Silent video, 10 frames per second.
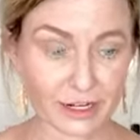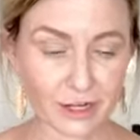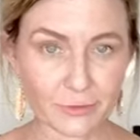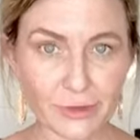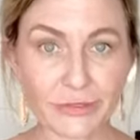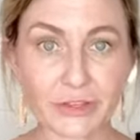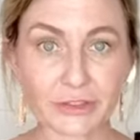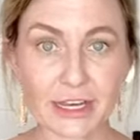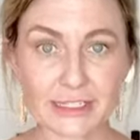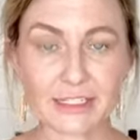on with the
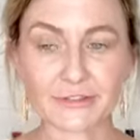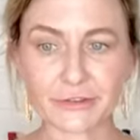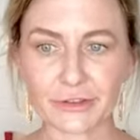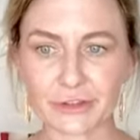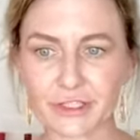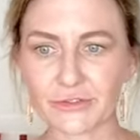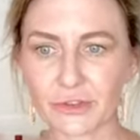lesson for those of